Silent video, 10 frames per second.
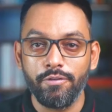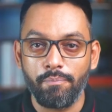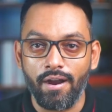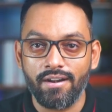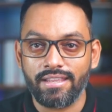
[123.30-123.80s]

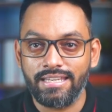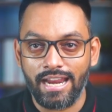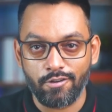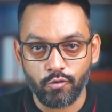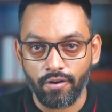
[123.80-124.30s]
part in
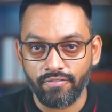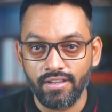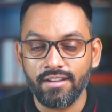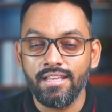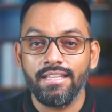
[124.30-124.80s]
CAD
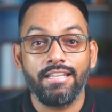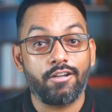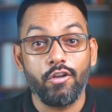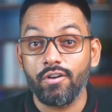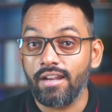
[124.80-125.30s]
software
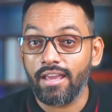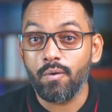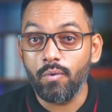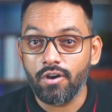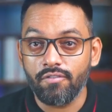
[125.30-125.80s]
that looked like a
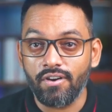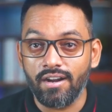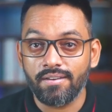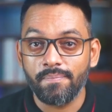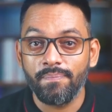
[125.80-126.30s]
work of art.